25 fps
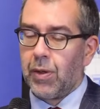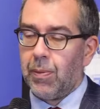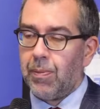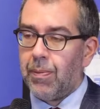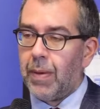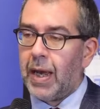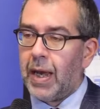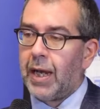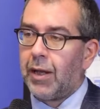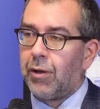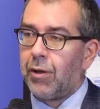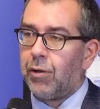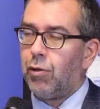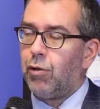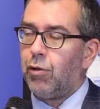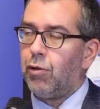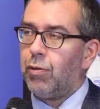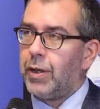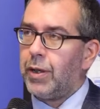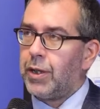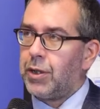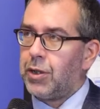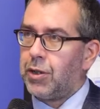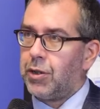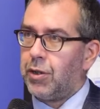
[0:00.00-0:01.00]
make the
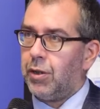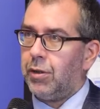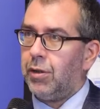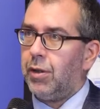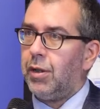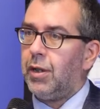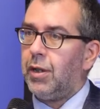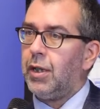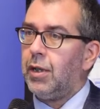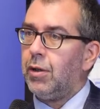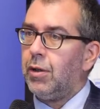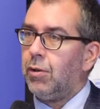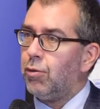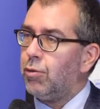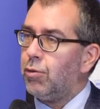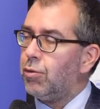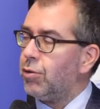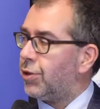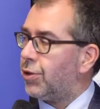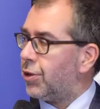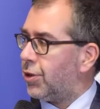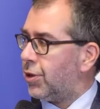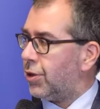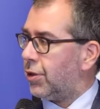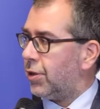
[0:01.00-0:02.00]
US suddenly
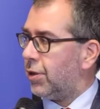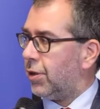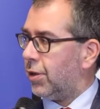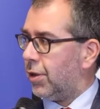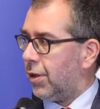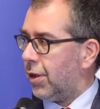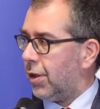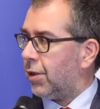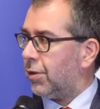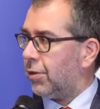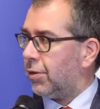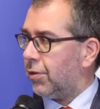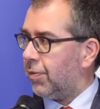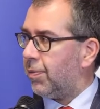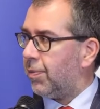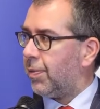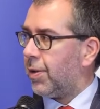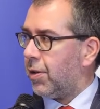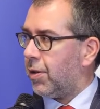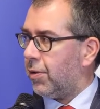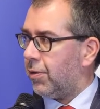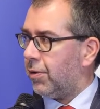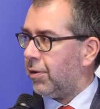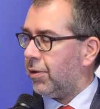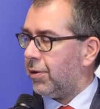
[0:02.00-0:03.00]
lose a lot of
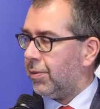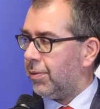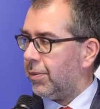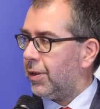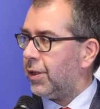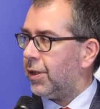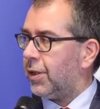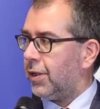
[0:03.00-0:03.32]
power,